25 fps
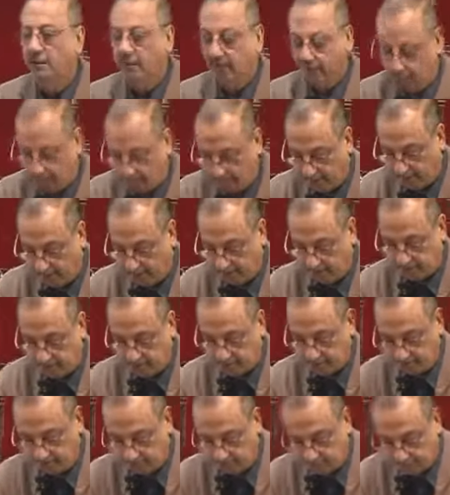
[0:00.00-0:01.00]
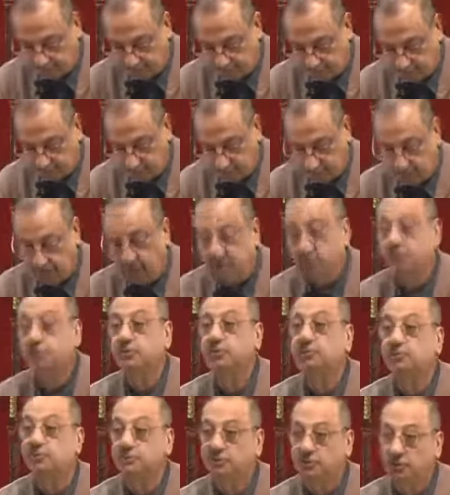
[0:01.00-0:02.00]
Okay, brothers and sisters.
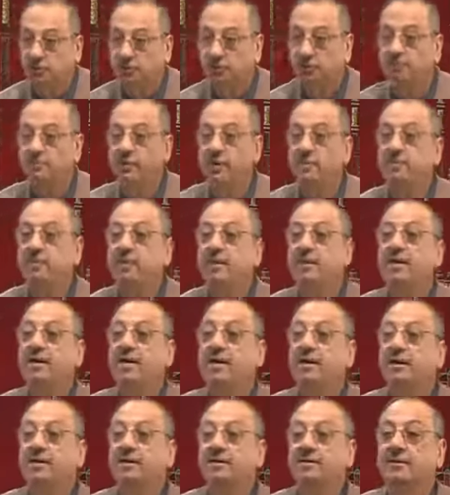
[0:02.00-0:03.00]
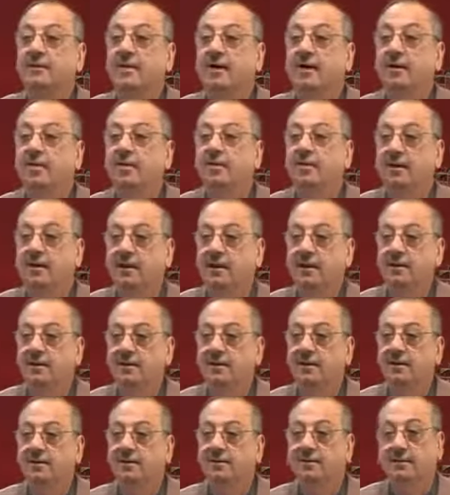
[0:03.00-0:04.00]
So you remember laqad now.
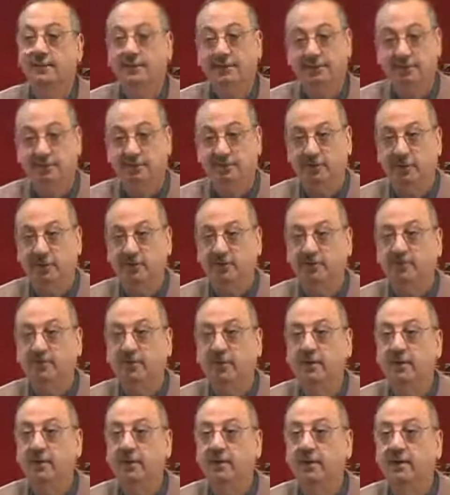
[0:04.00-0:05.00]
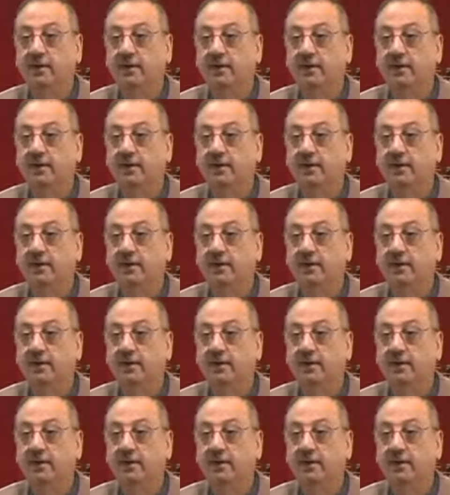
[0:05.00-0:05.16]
This comes for a